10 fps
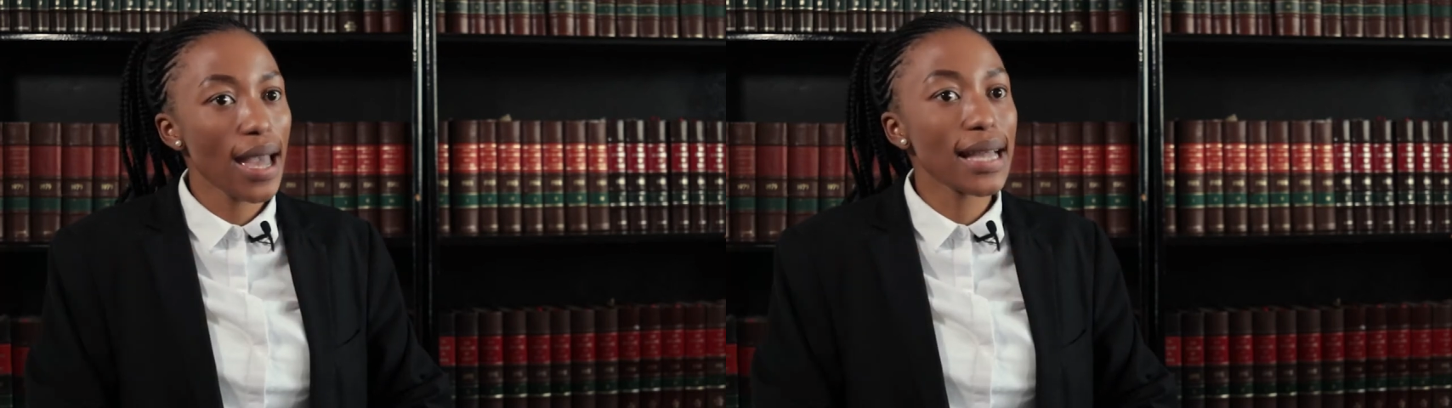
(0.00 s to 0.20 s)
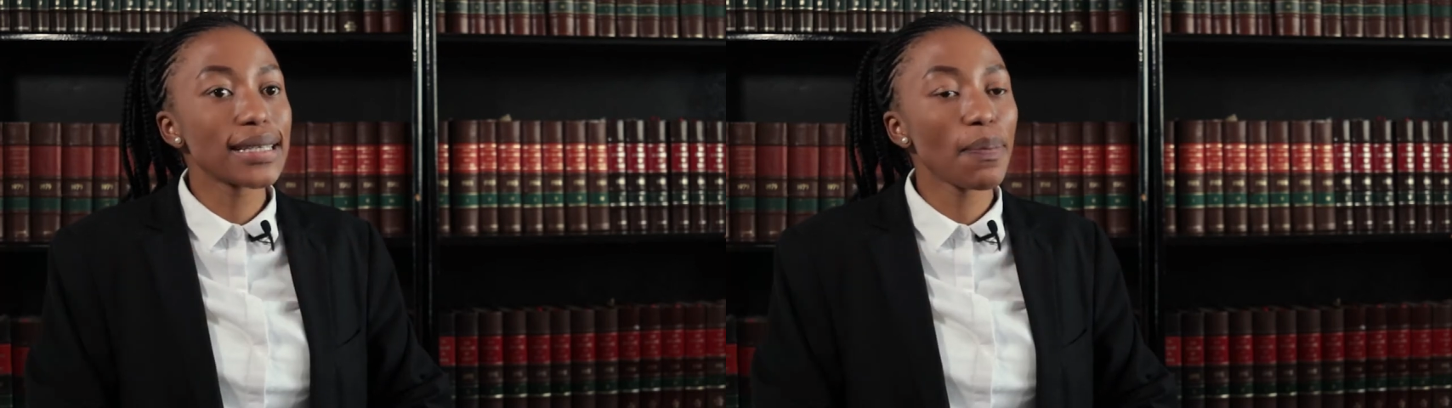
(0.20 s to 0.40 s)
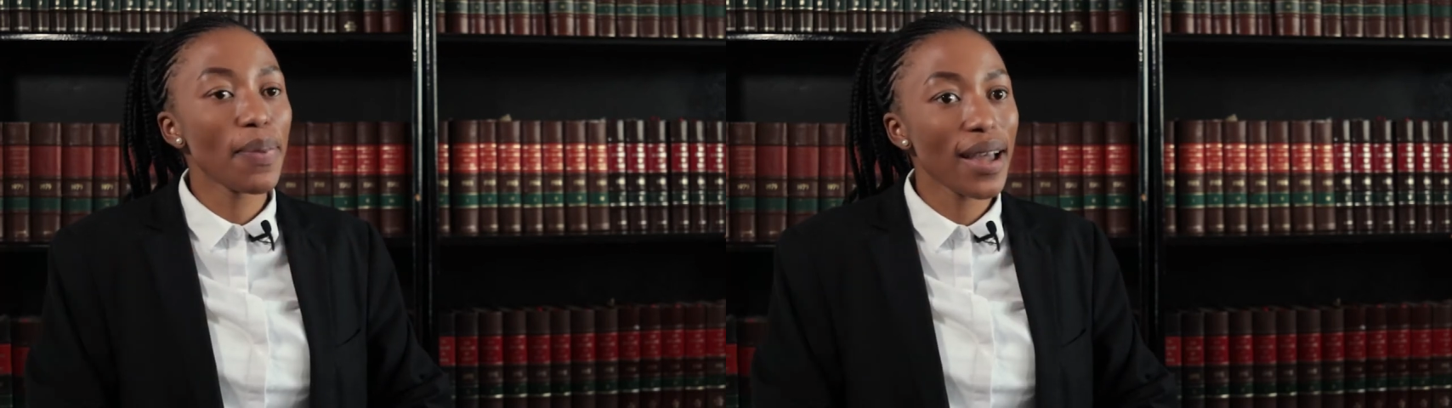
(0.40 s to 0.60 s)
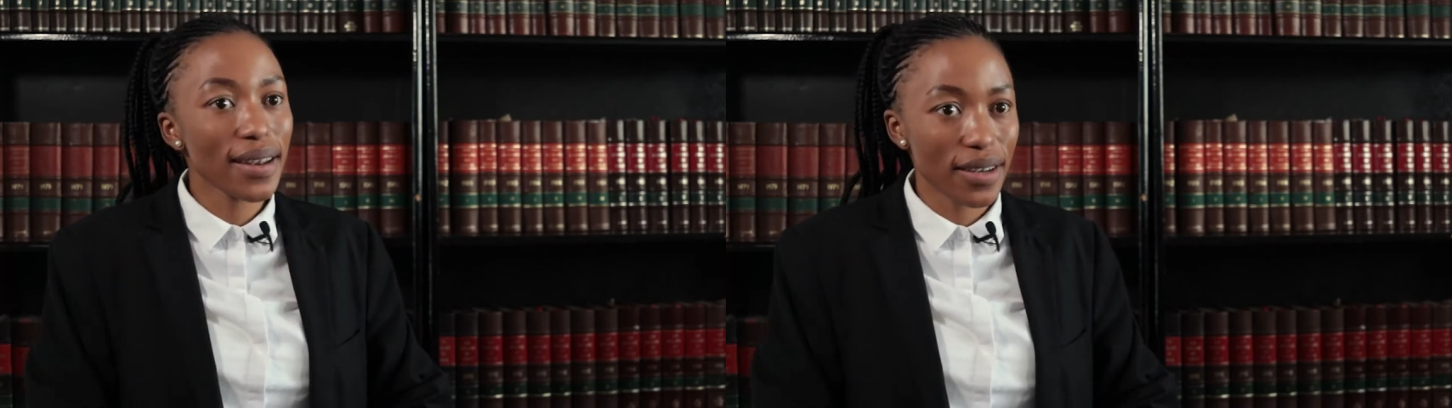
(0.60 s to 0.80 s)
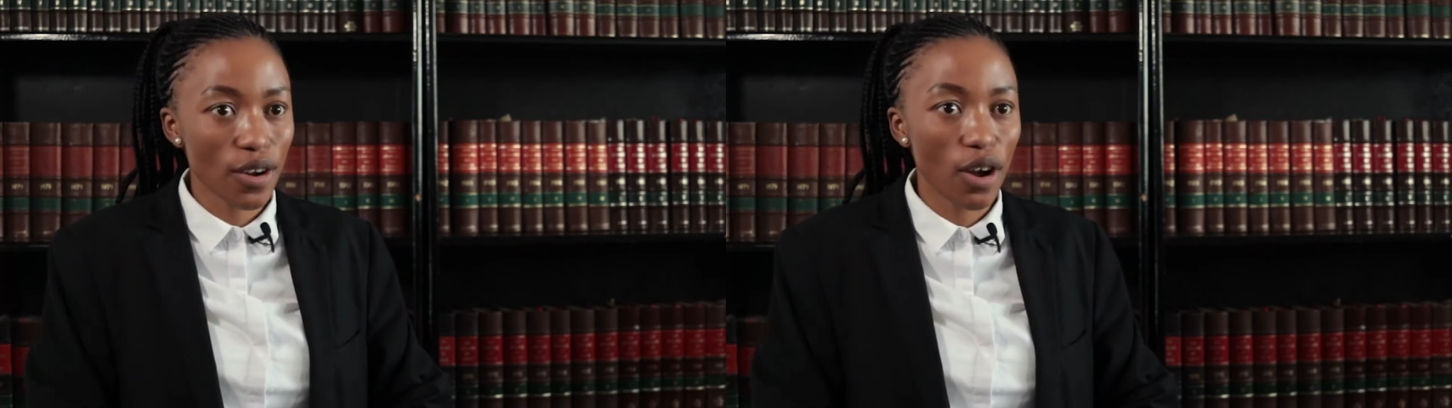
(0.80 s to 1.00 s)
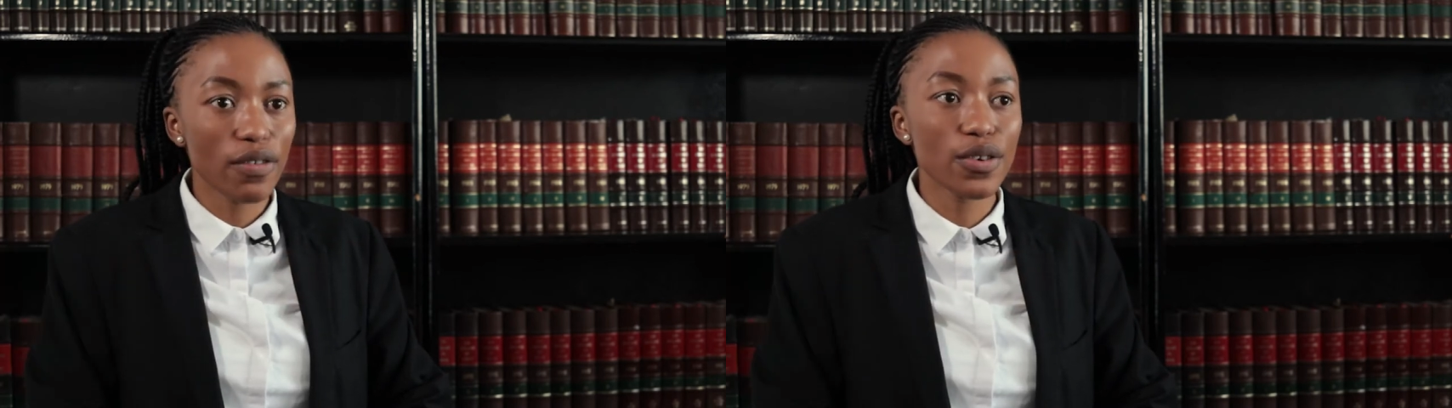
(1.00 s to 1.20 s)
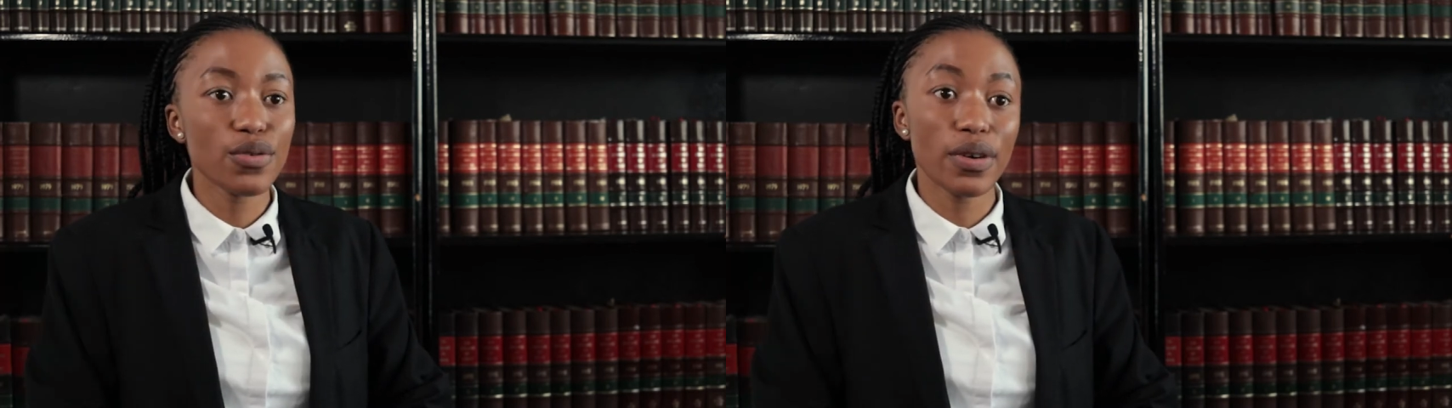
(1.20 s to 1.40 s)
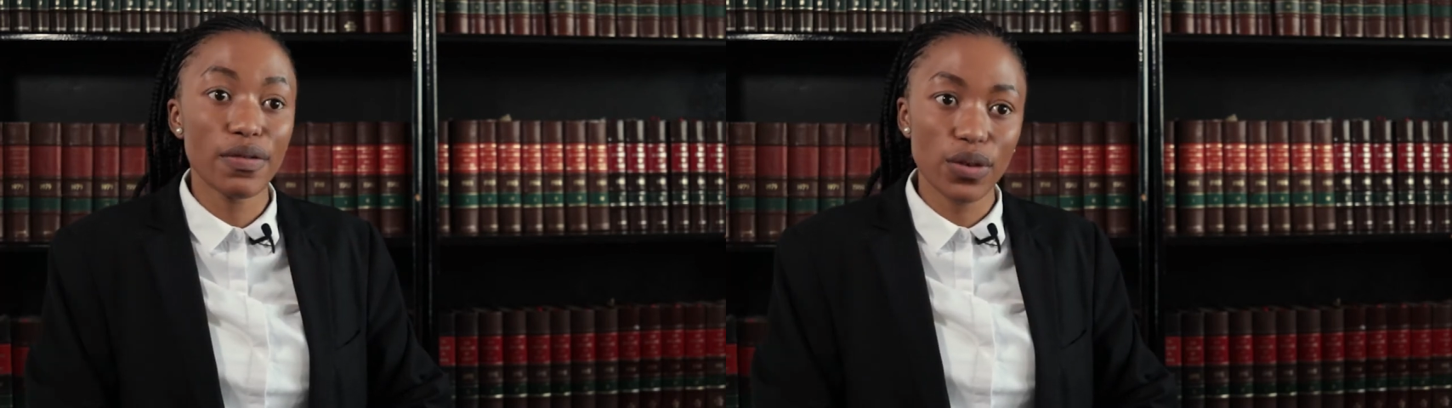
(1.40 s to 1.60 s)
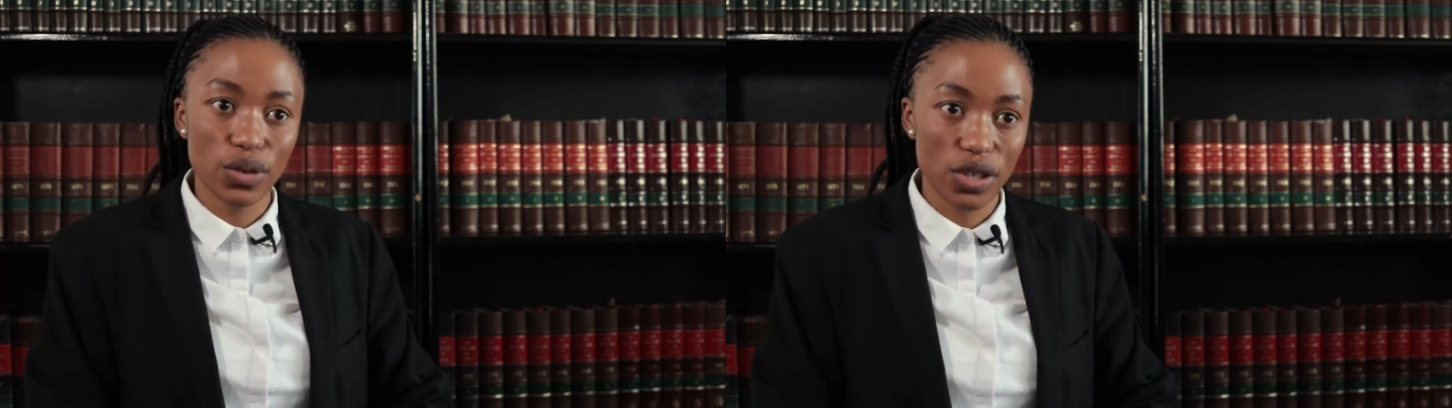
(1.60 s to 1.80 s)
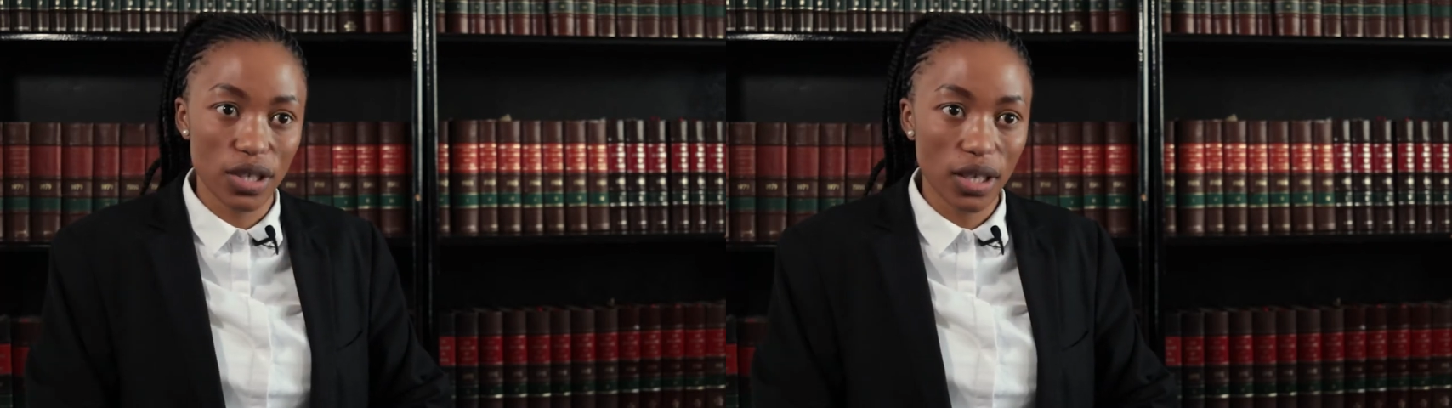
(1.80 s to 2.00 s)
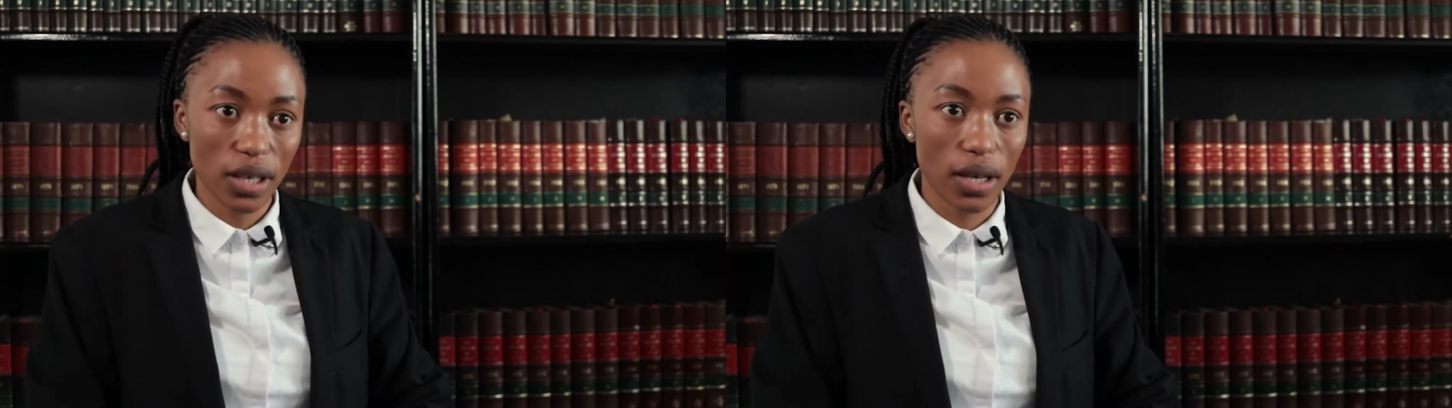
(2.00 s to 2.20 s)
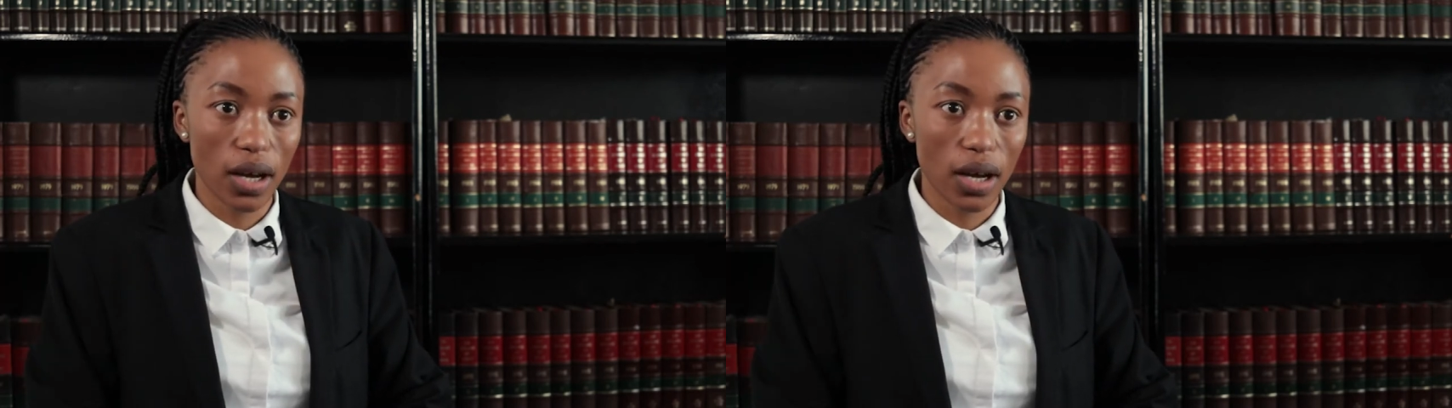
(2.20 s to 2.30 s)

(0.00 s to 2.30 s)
a dependent of a refugee